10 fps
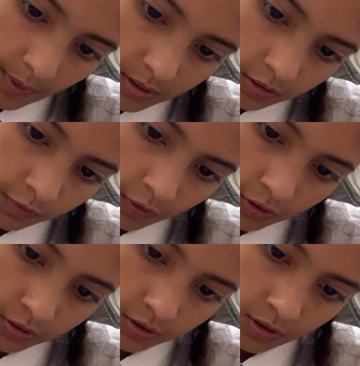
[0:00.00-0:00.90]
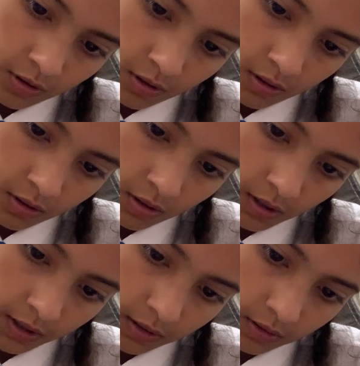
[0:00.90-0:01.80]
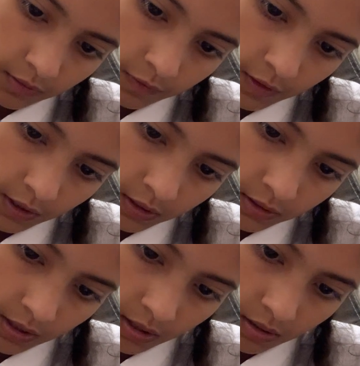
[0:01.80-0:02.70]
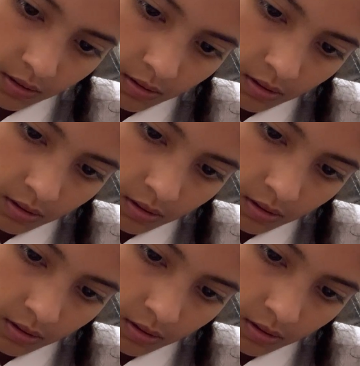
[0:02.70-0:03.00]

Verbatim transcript: the person who throws the like the things in.